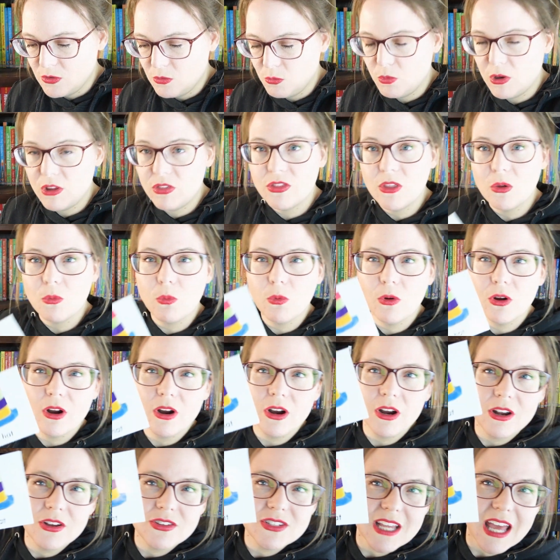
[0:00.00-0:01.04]
with the
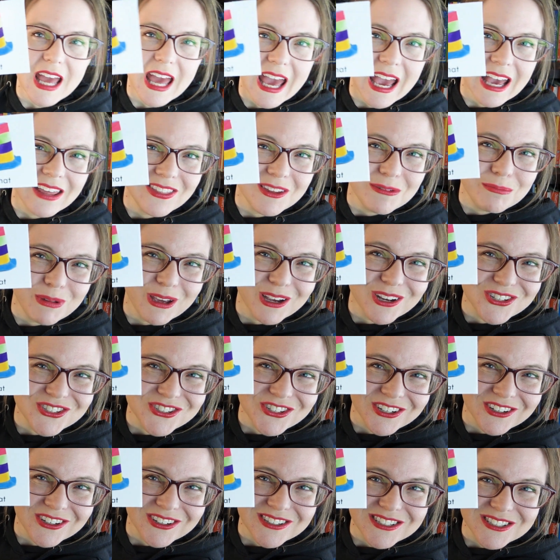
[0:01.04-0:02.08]
words and the pictures.